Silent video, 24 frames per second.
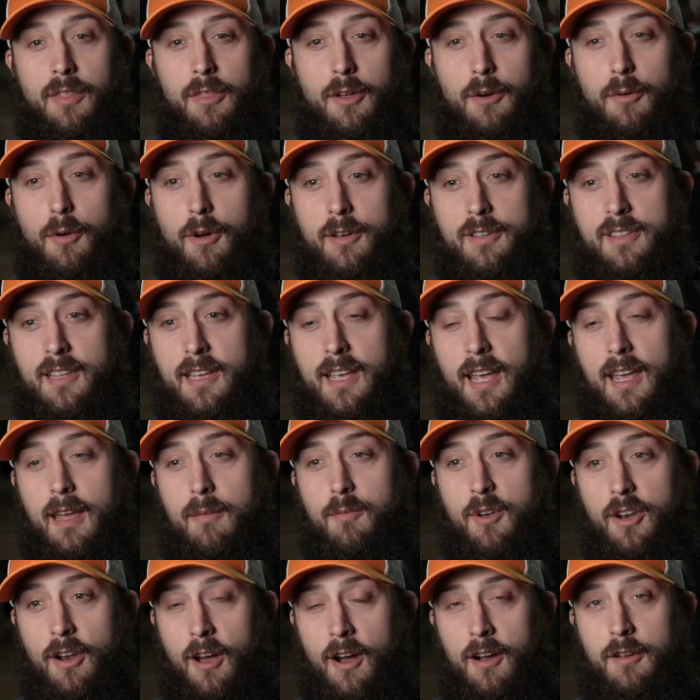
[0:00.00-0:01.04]
There was a
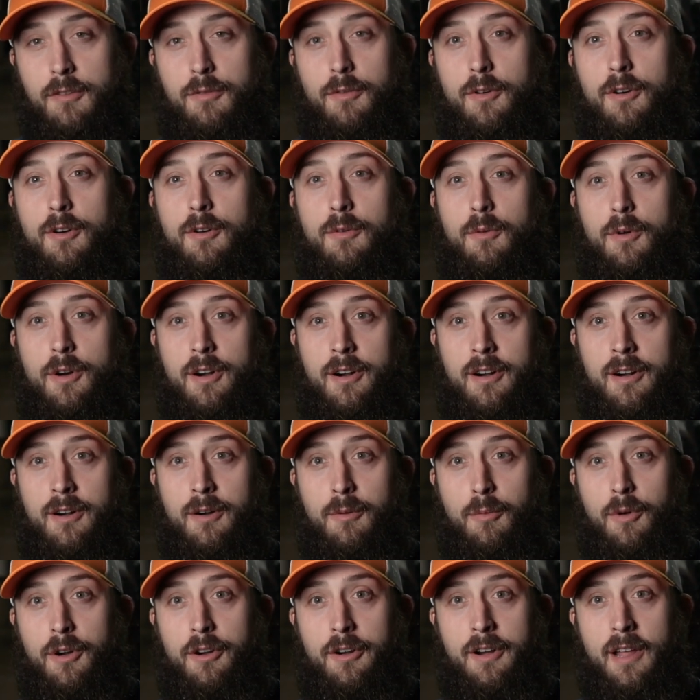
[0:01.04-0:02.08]
game in Knoxville
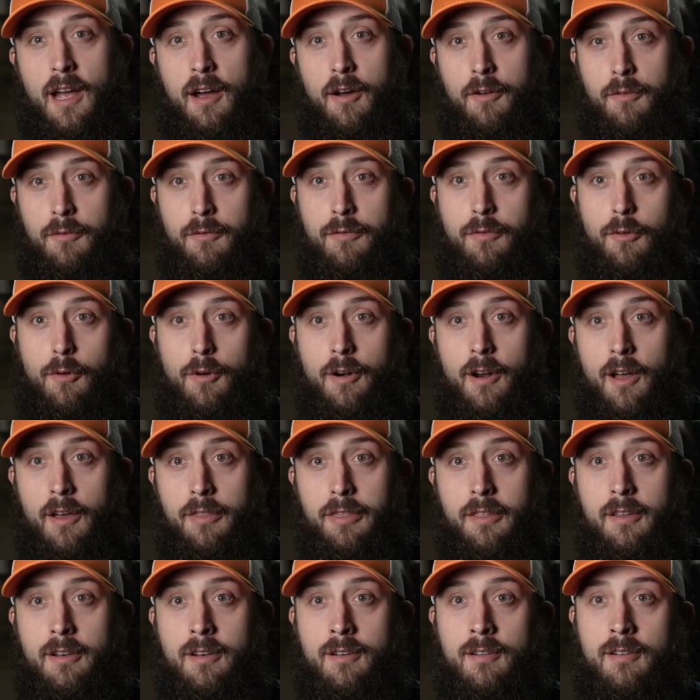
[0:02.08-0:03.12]
where we were down
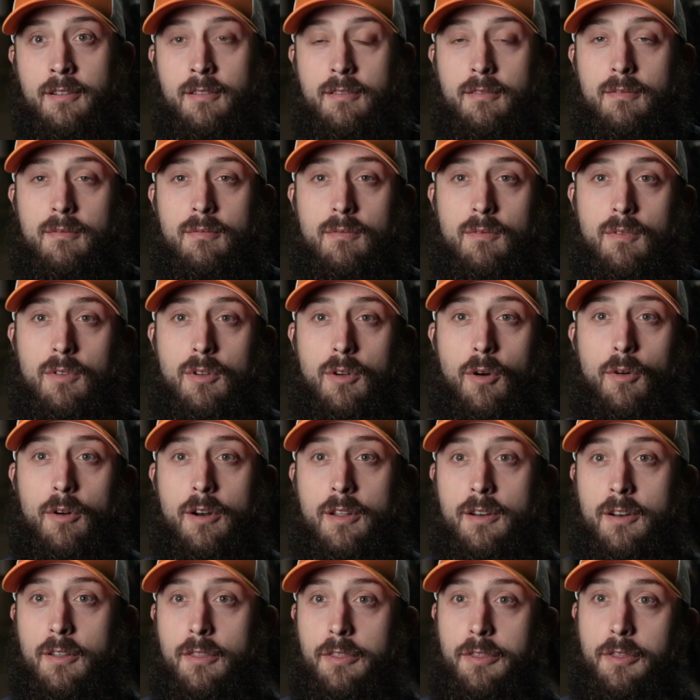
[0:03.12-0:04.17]
4-0
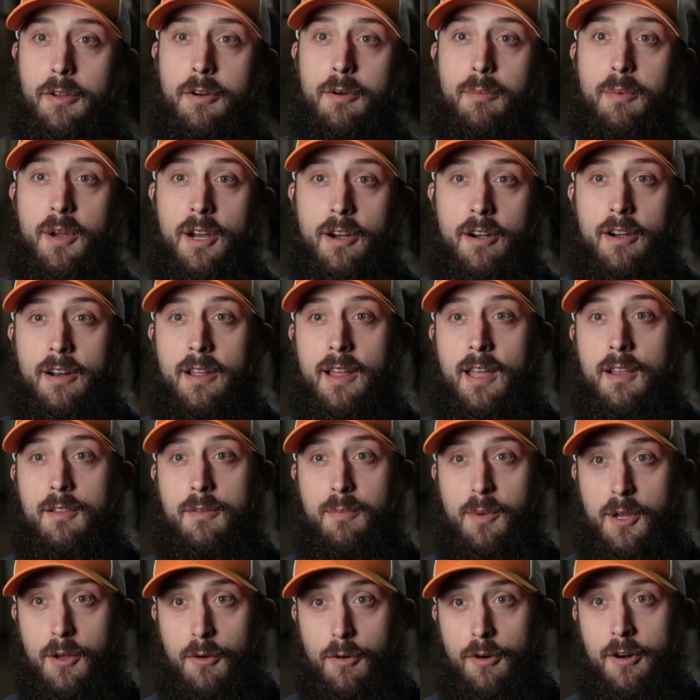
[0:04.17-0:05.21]
going into the third period
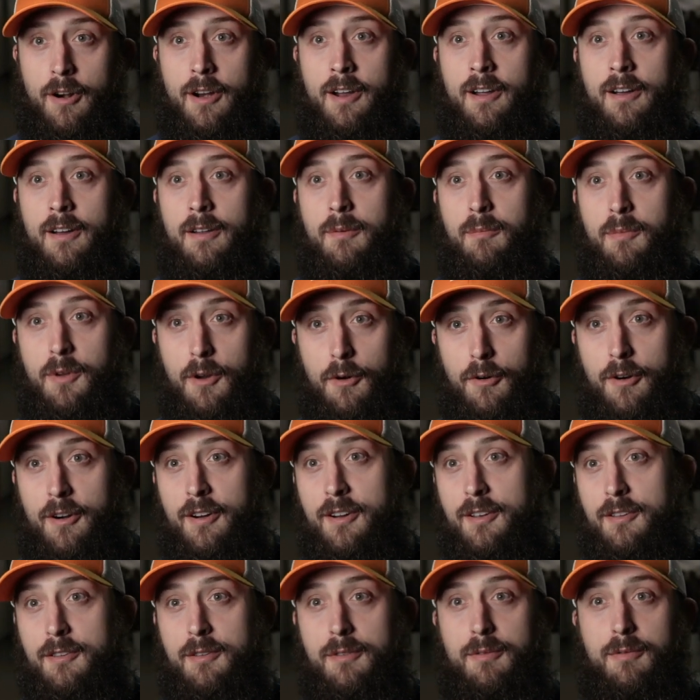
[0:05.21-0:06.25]
against Peoria, and
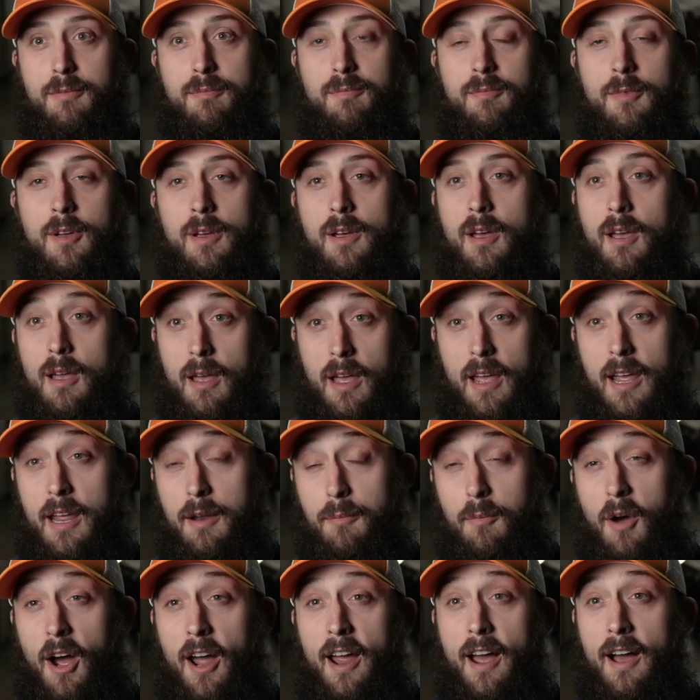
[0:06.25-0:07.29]
Peoria's,
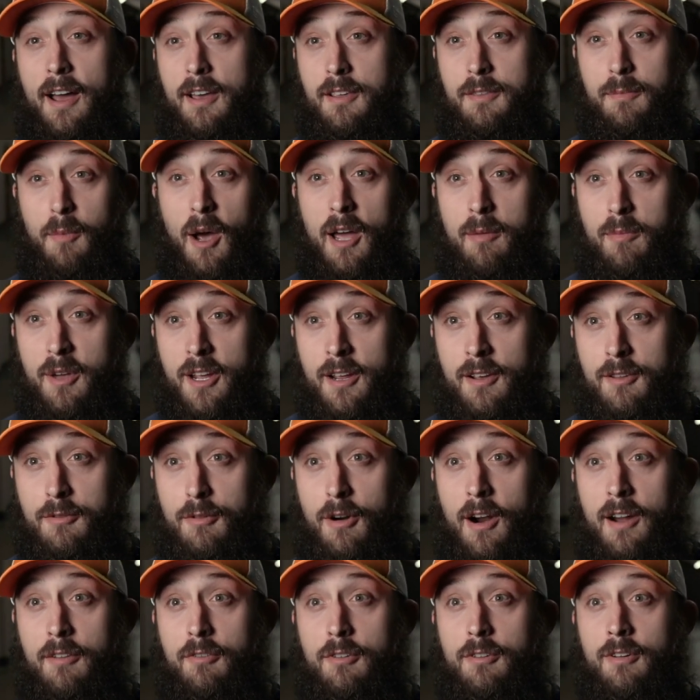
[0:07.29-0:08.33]
in my eyes, my biggest
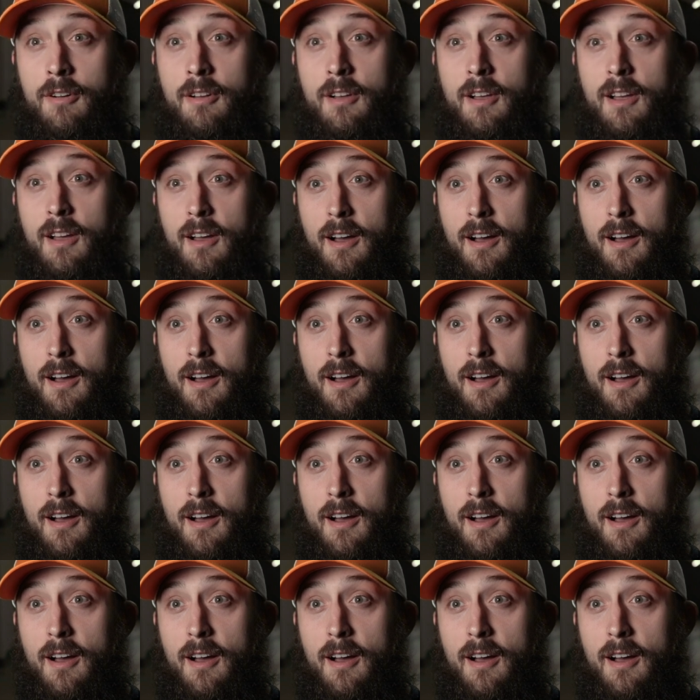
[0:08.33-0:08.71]
rival,